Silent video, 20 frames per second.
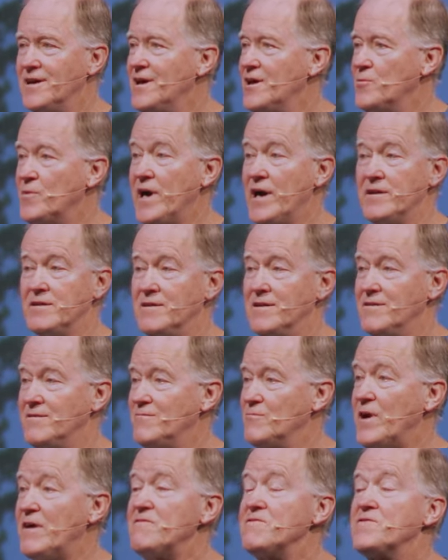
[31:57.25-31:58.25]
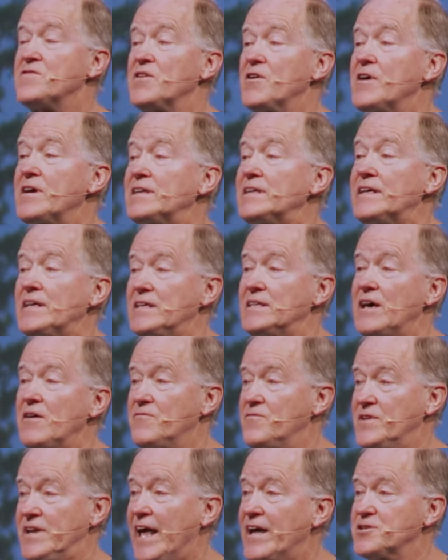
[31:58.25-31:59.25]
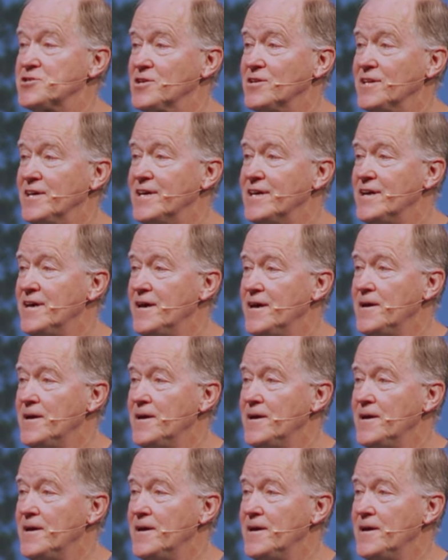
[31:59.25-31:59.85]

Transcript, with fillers: We had, we had very little left financially,